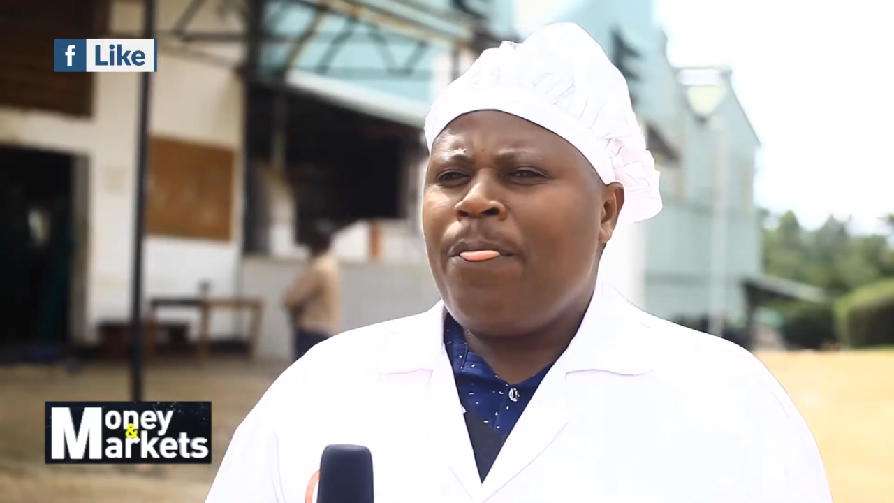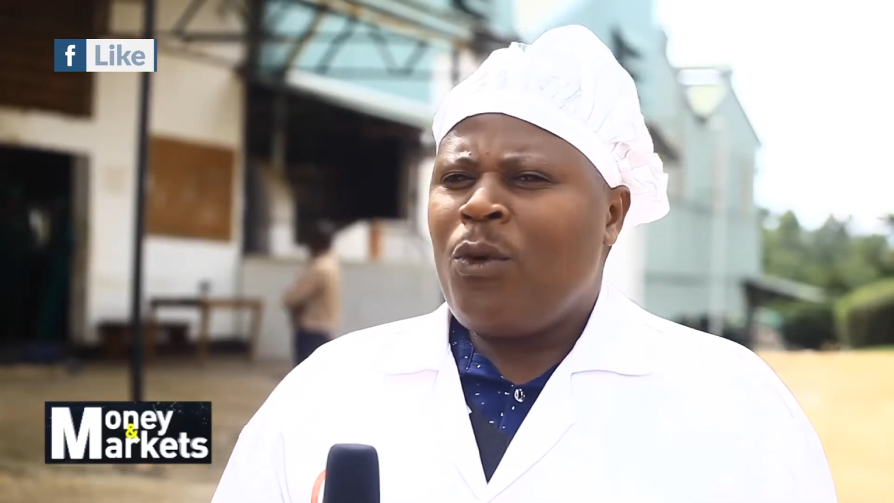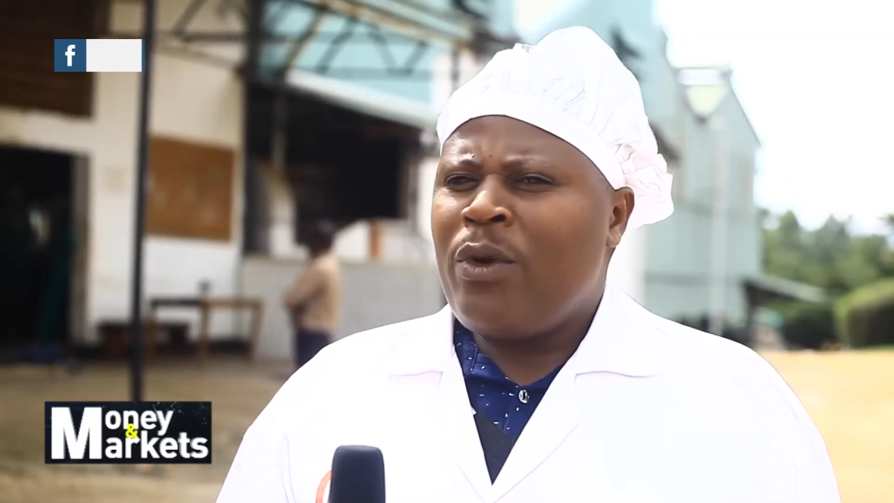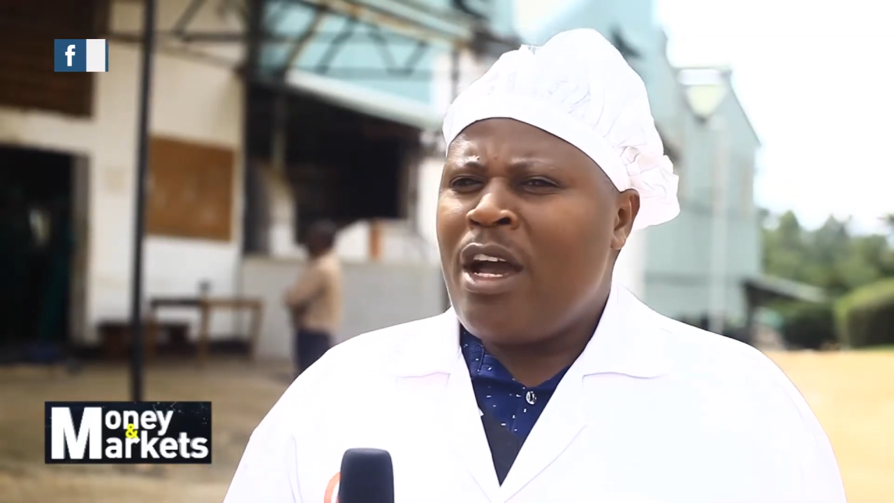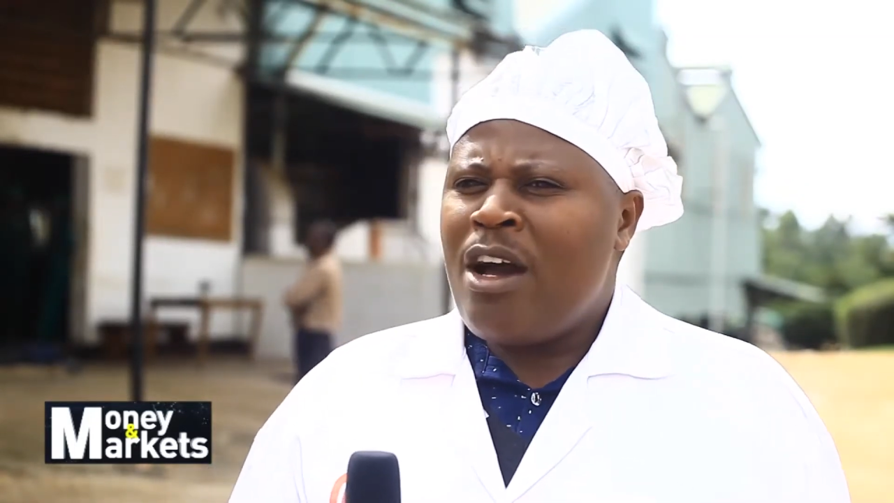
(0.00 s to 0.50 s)

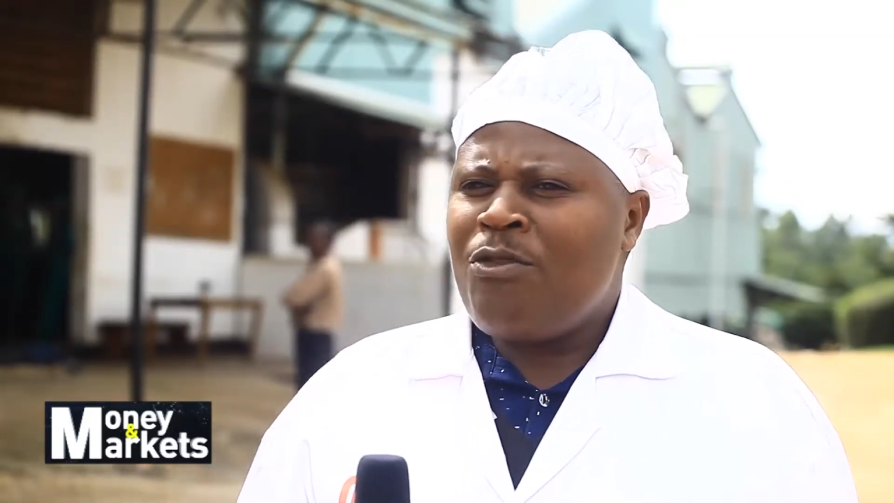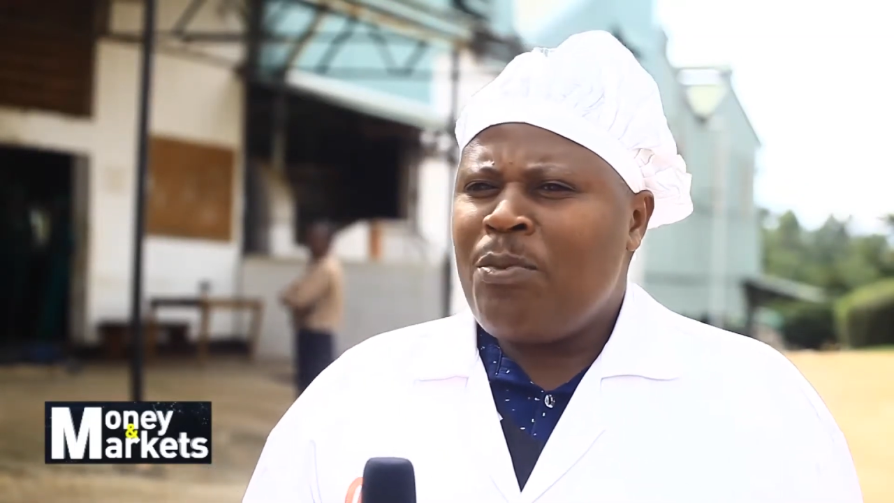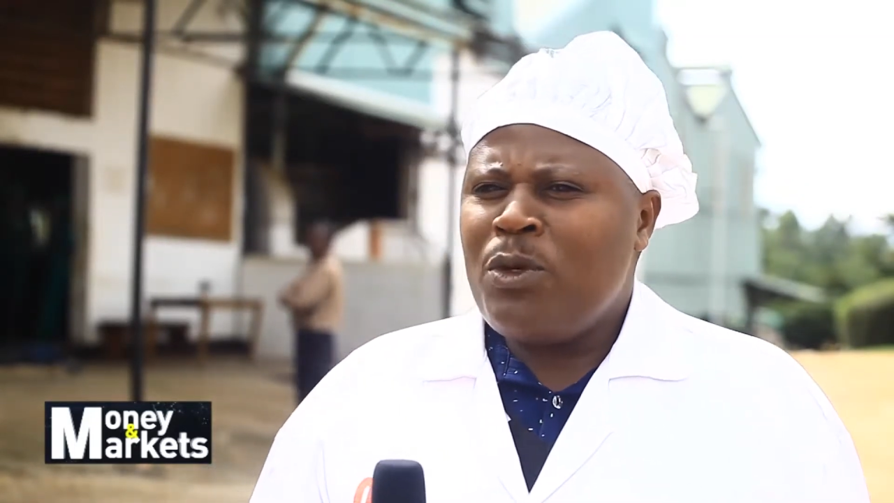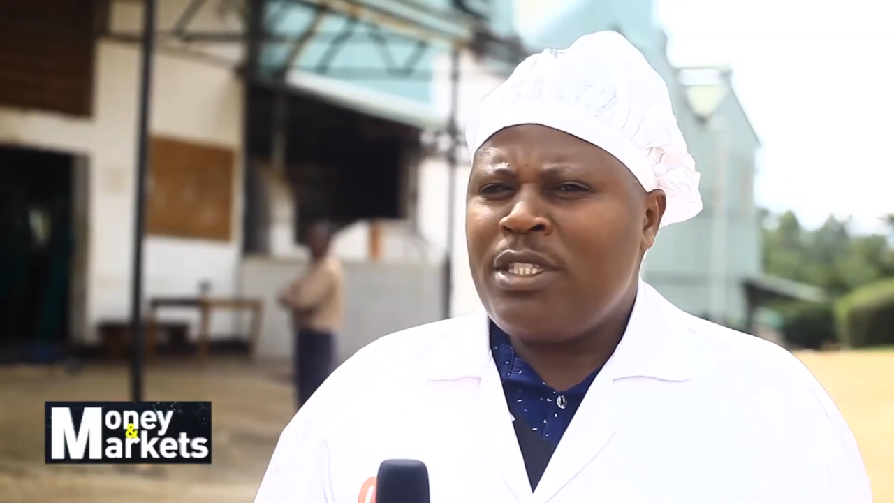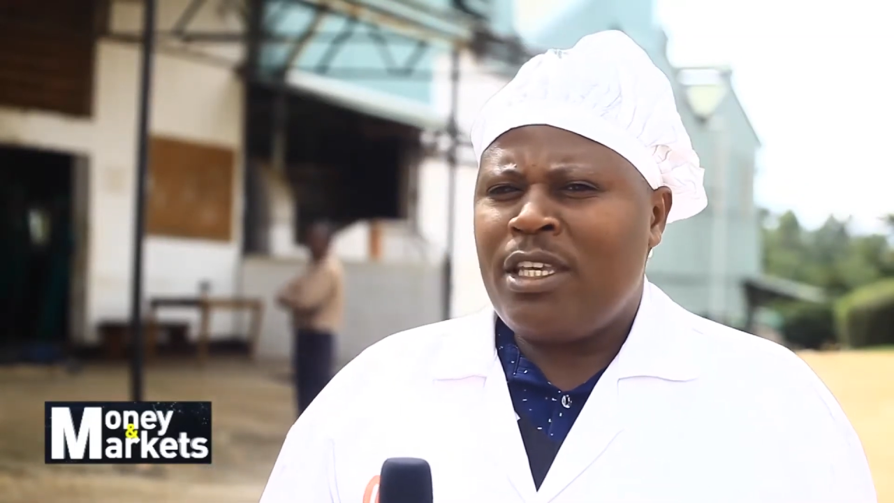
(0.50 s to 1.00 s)
We have
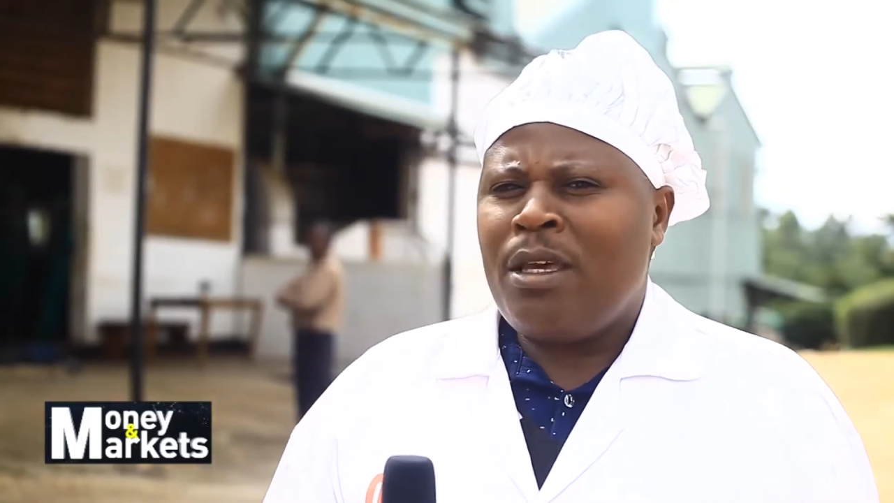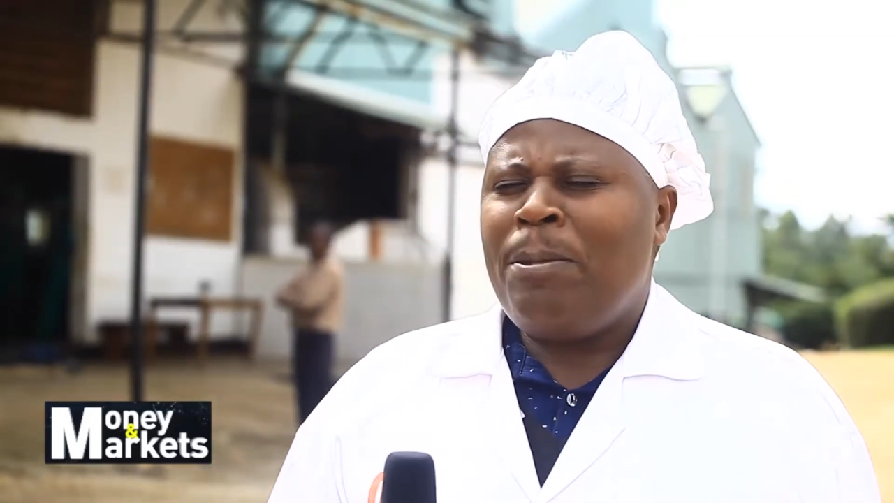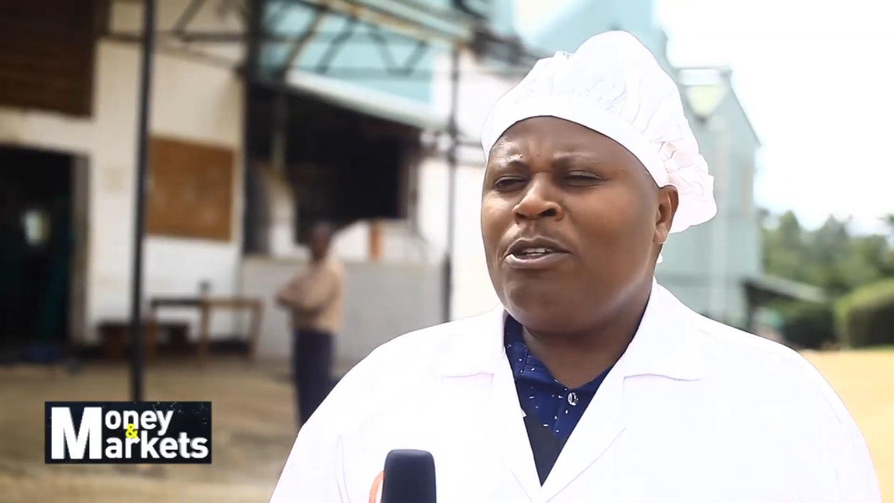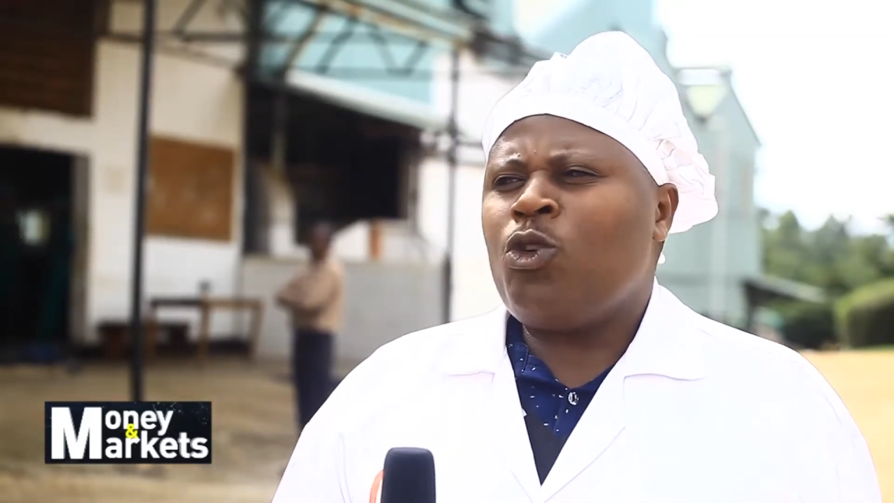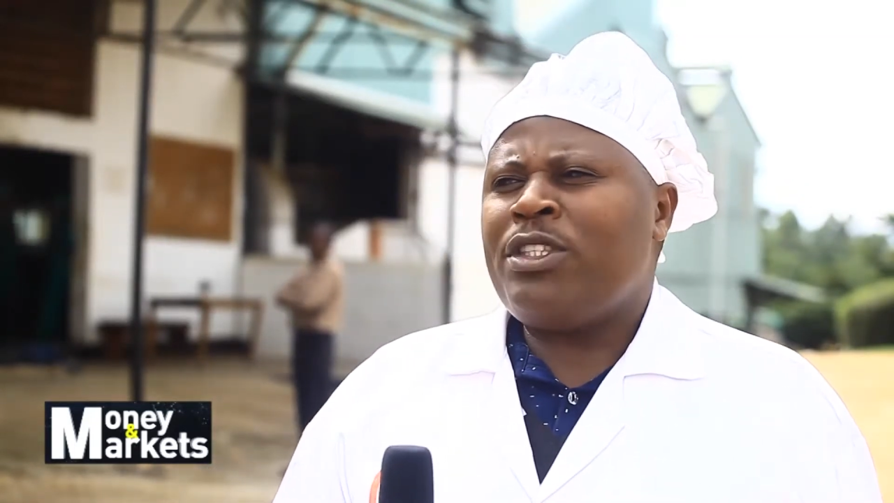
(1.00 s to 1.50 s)
put a
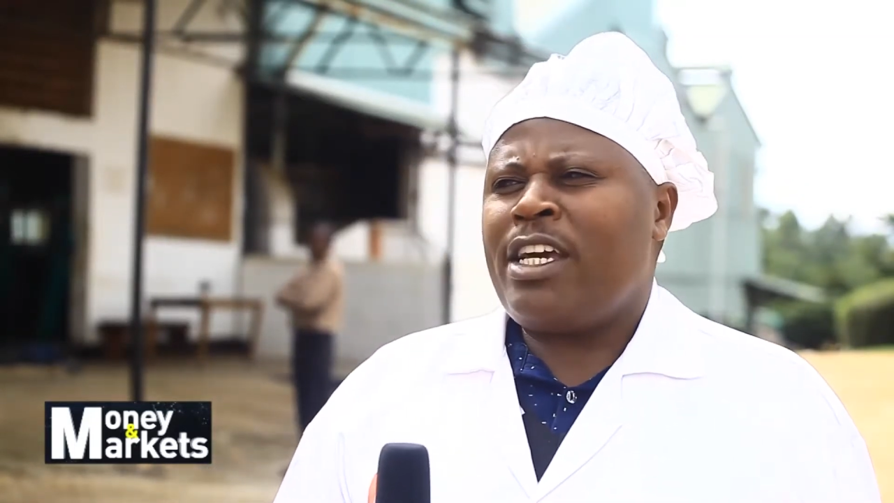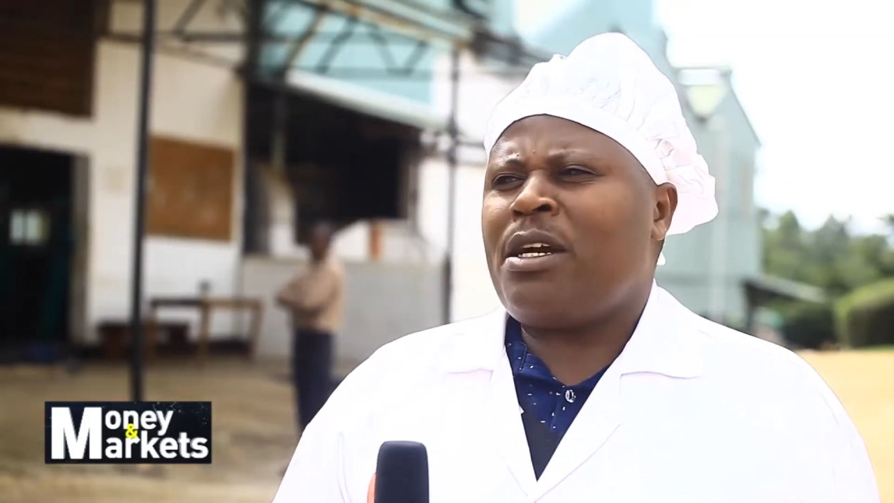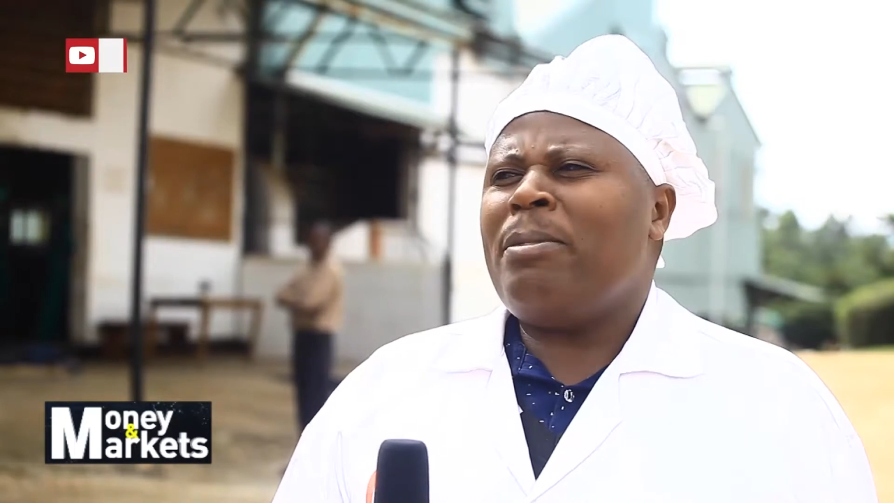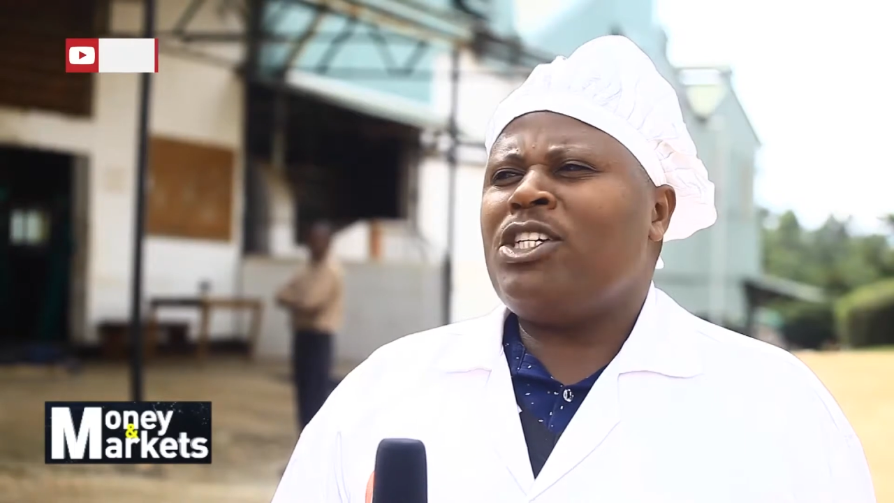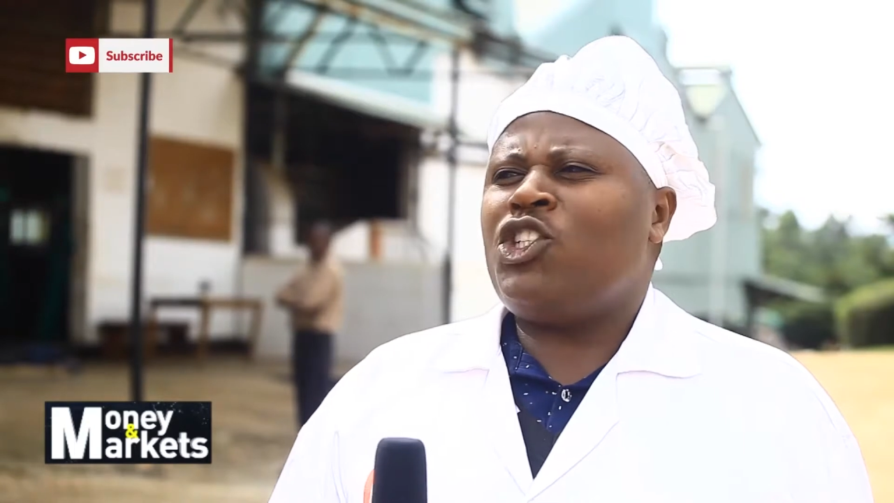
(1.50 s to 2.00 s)

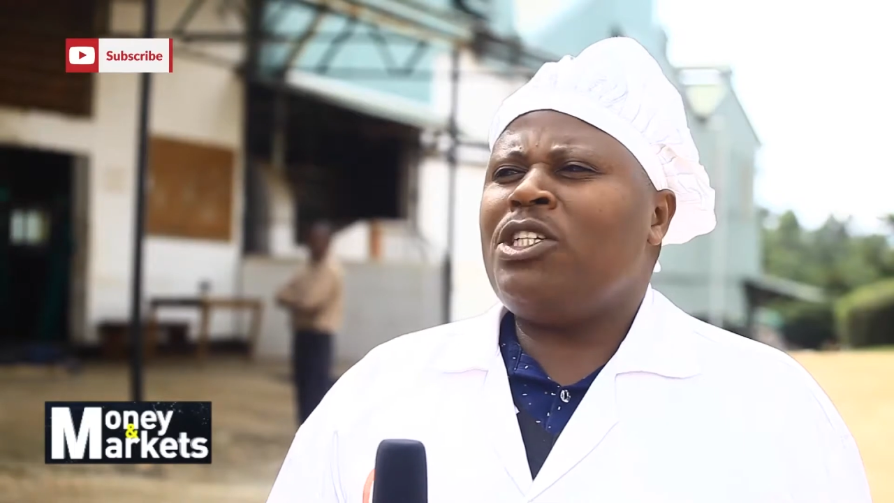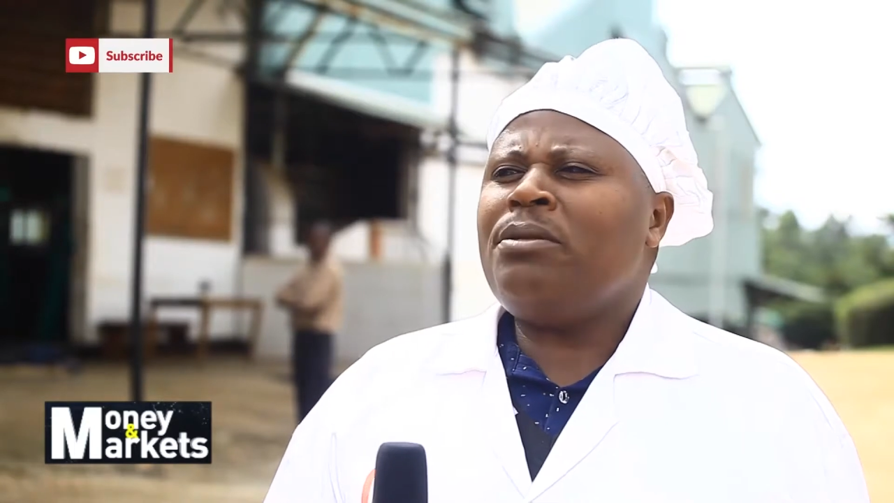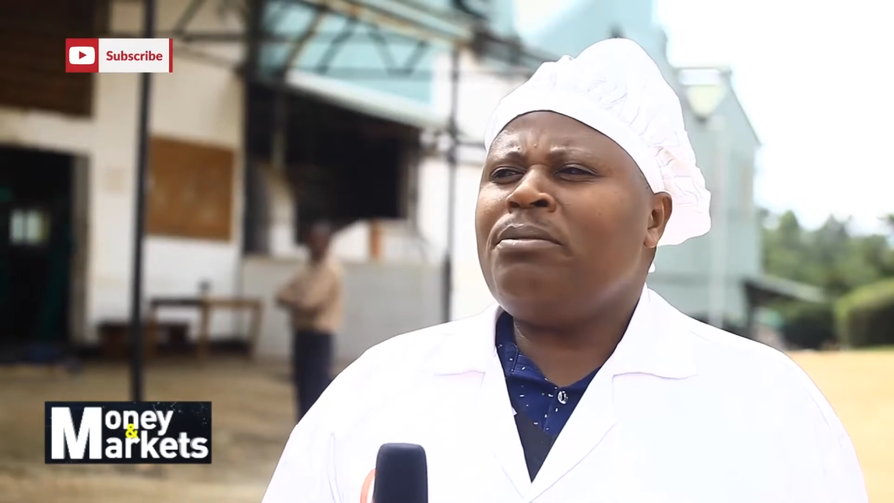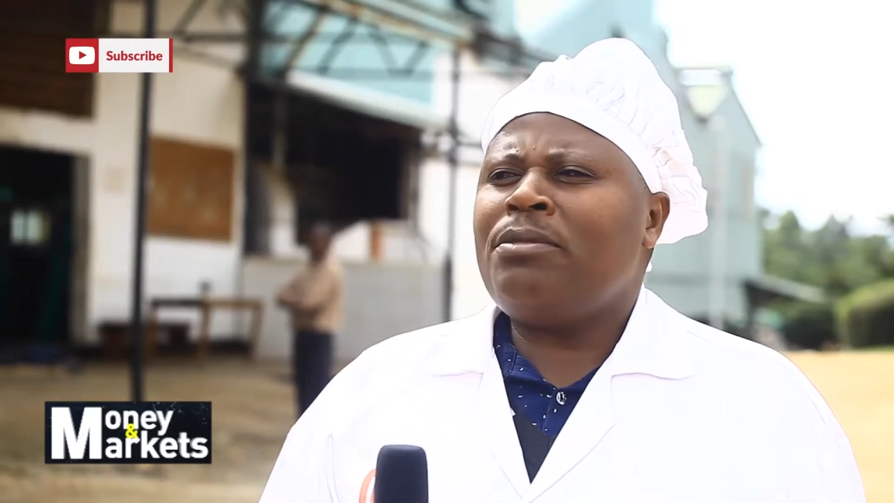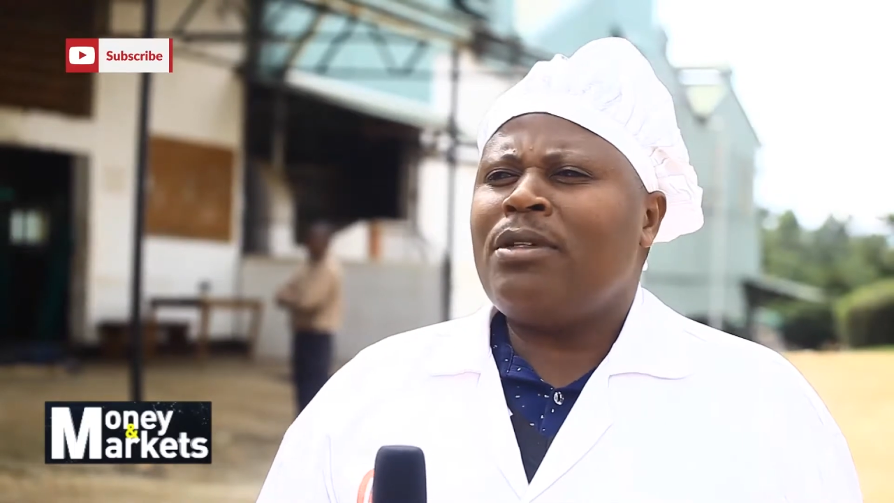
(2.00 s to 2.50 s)
Petrotech machine.